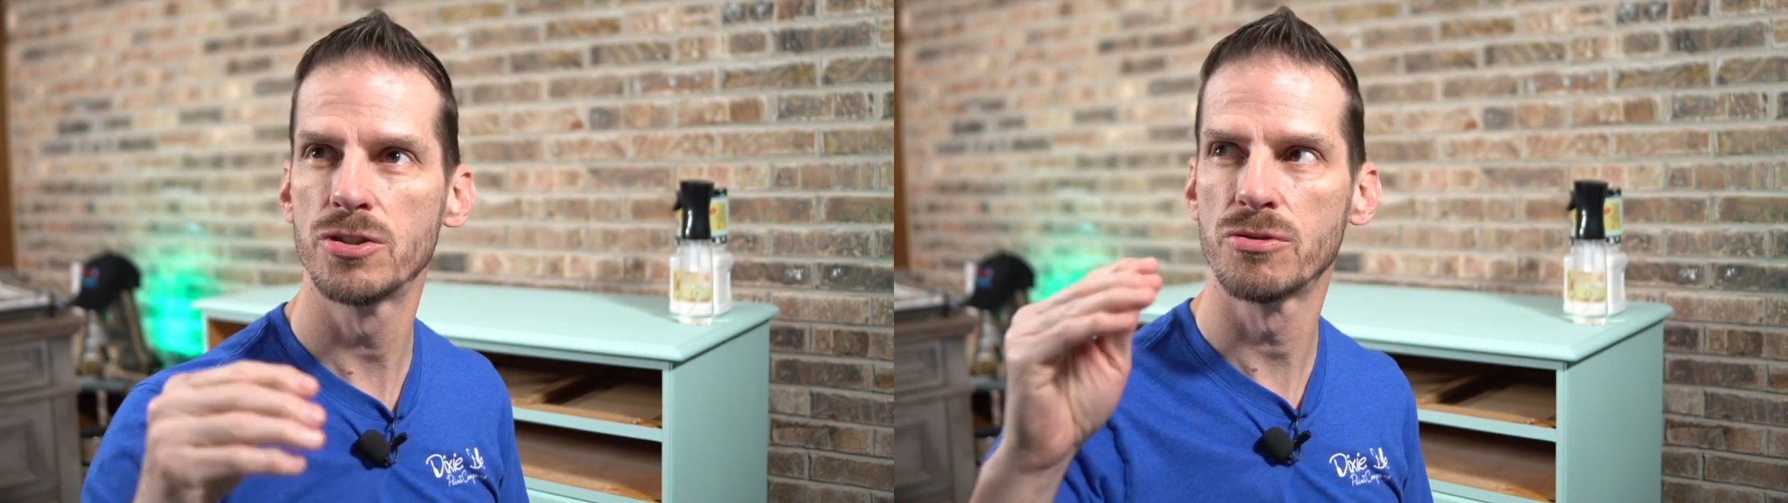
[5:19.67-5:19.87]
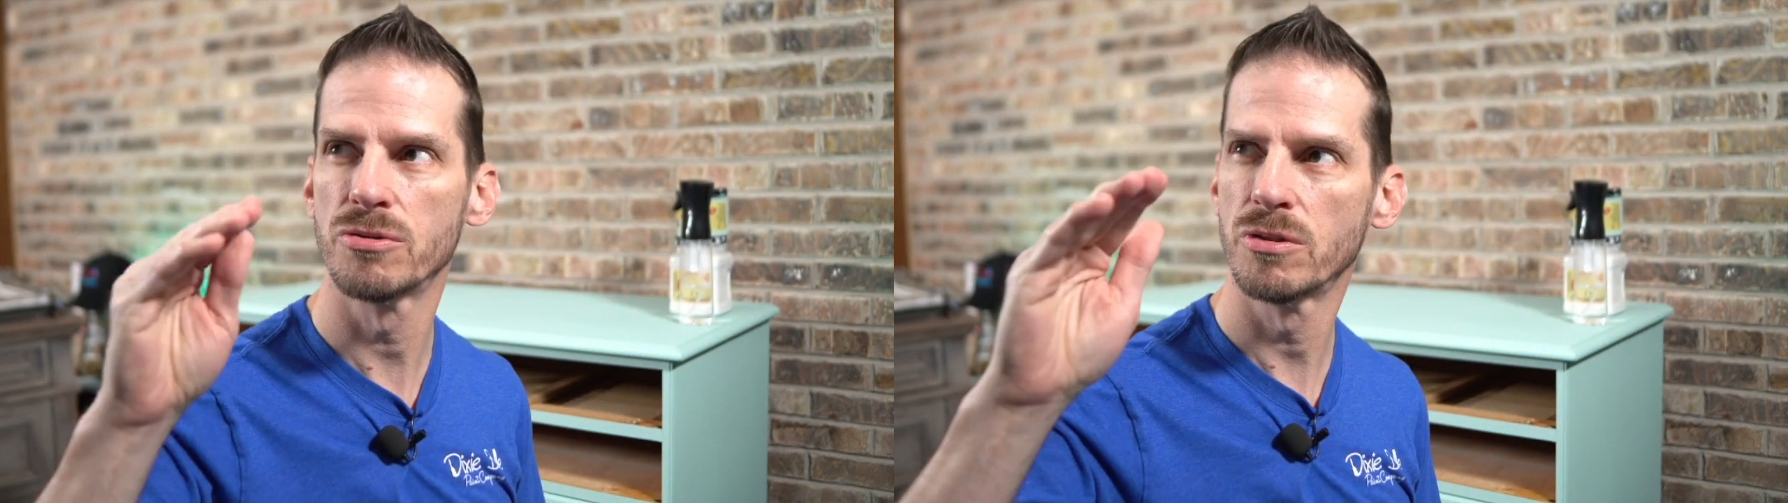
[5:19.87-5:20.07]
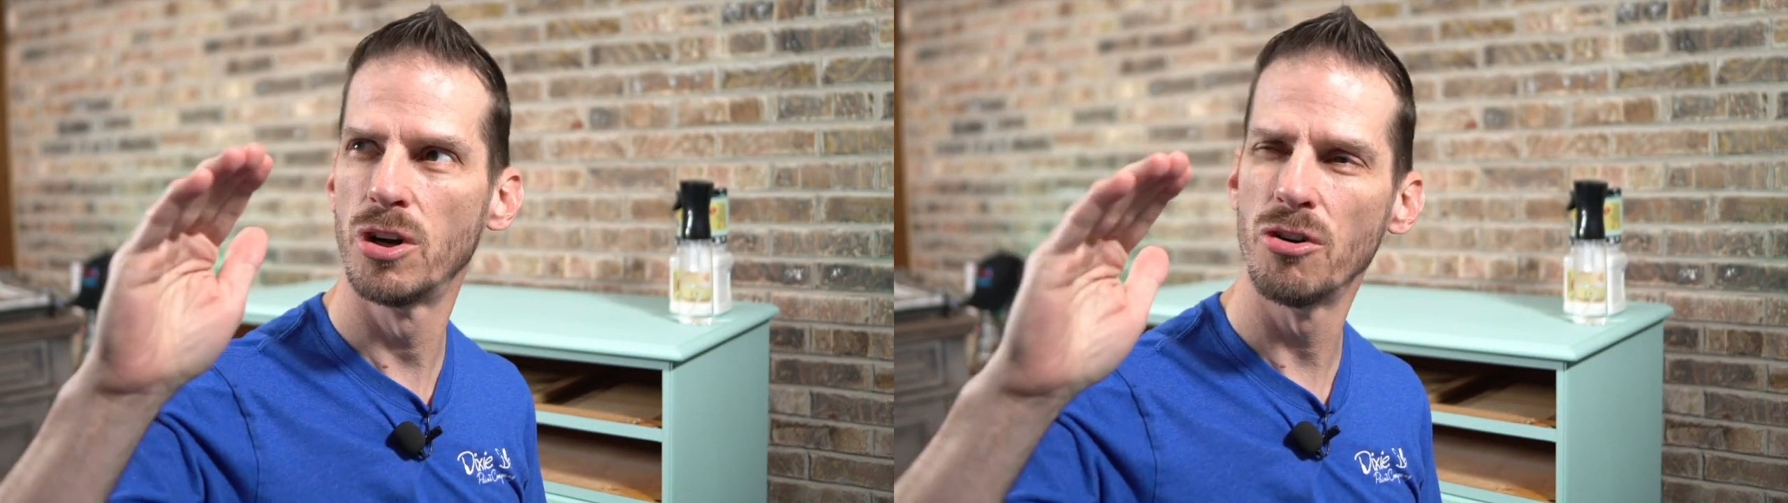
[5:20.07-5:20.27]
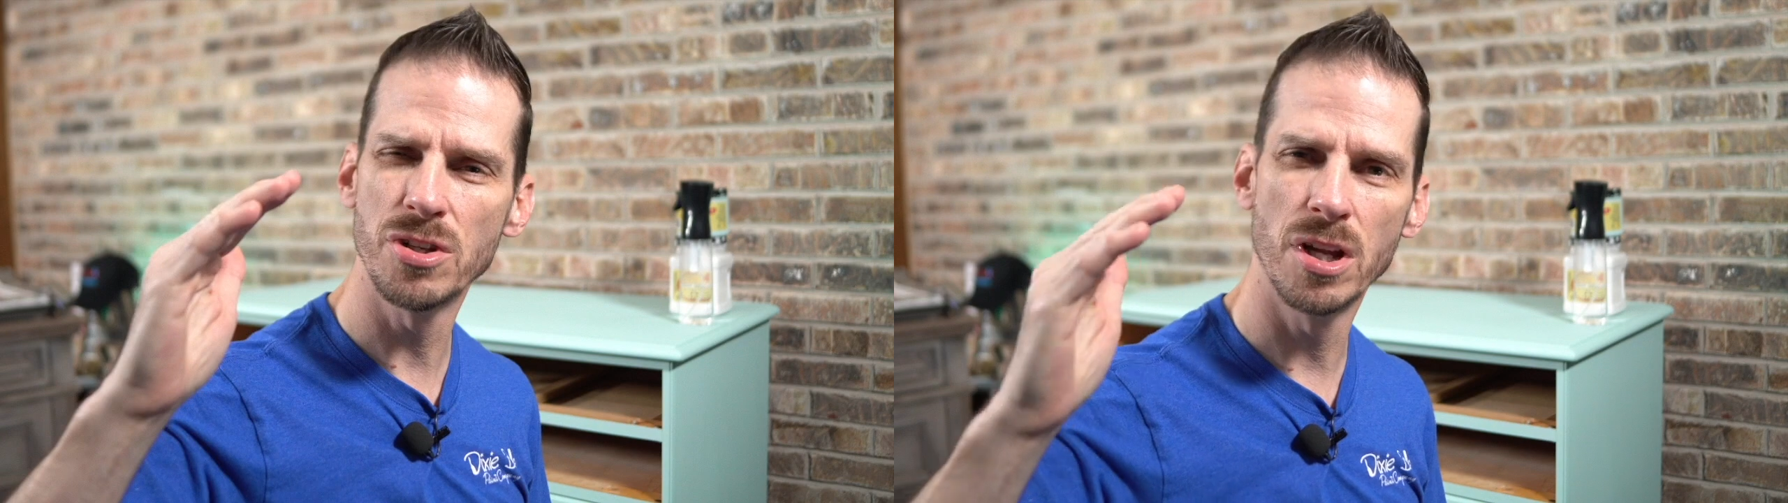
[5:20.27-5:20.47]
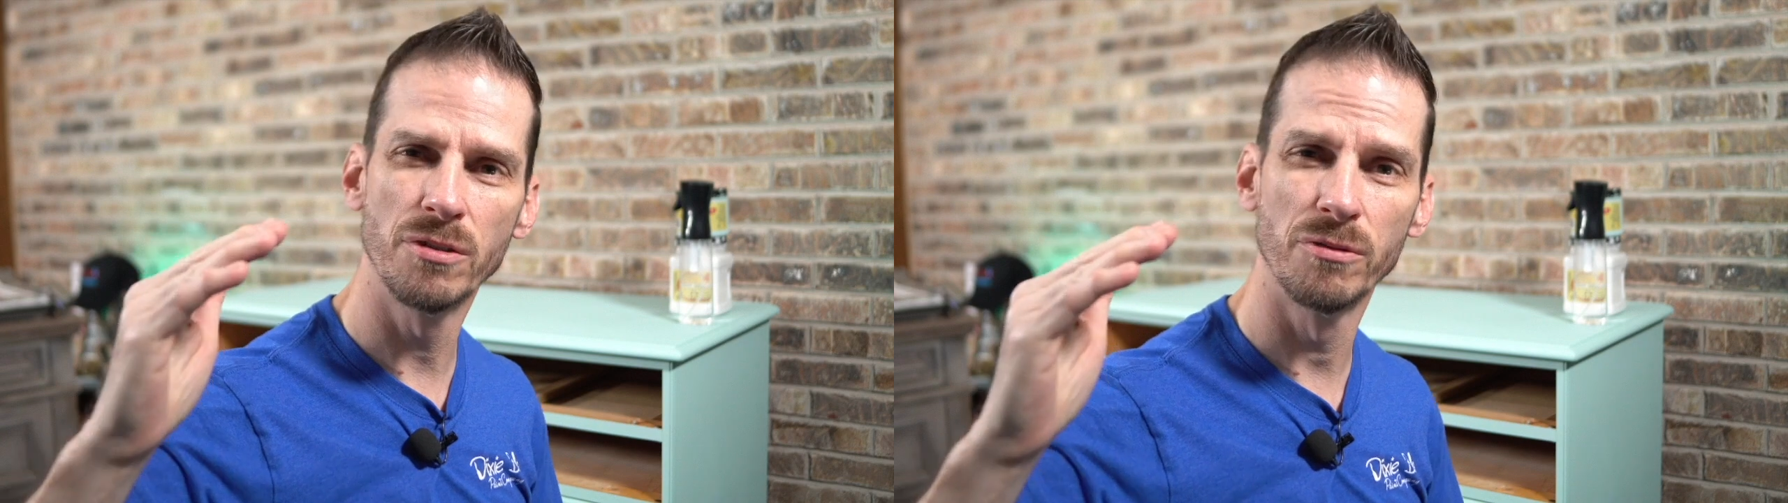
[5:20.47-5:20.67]
If it
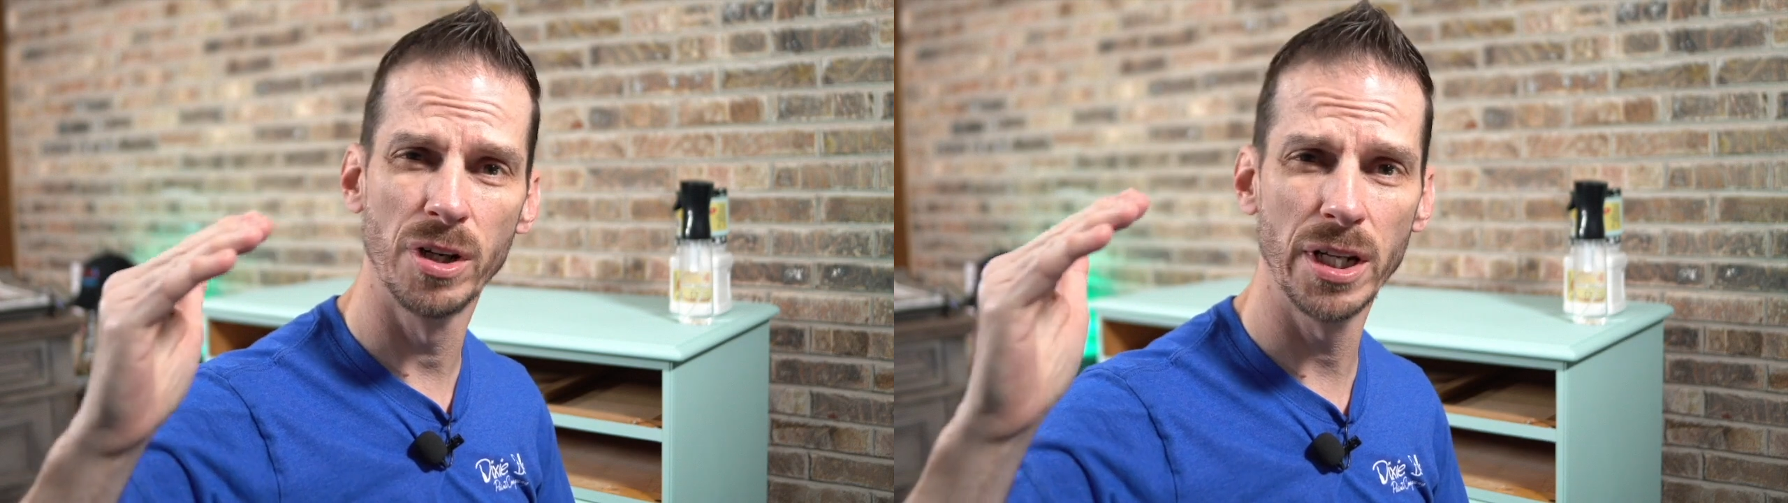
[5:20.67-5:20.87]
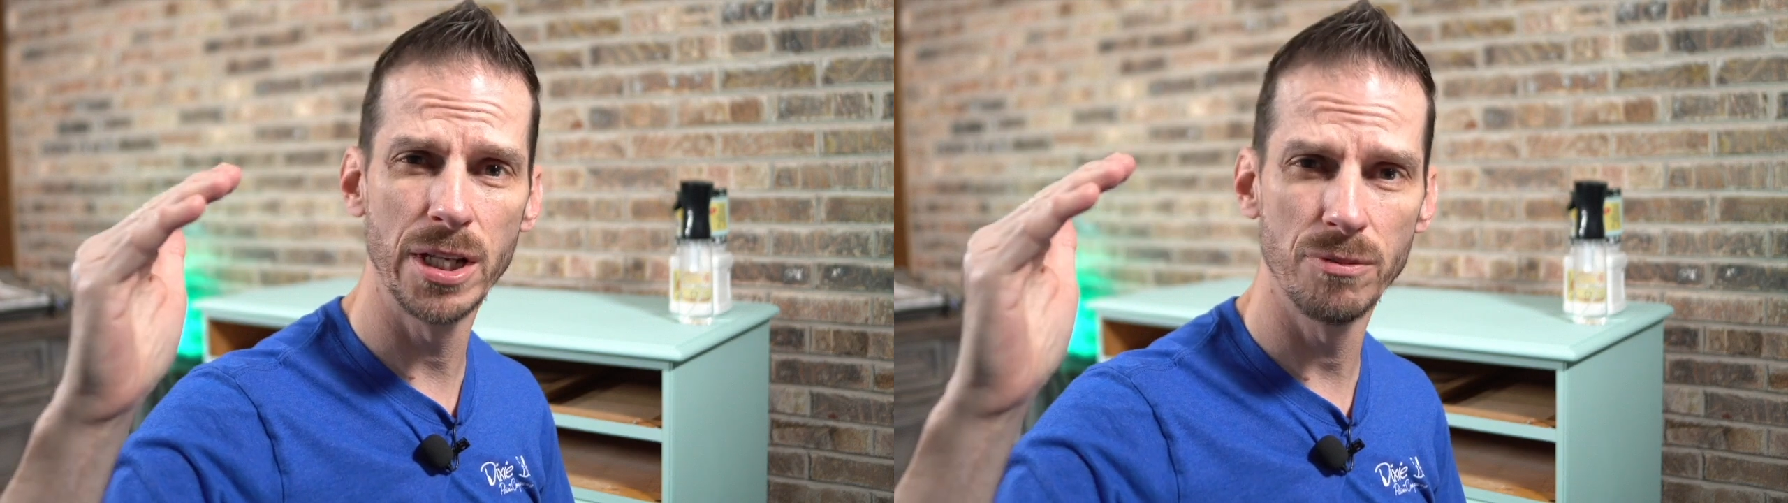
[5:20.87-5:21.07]
goes on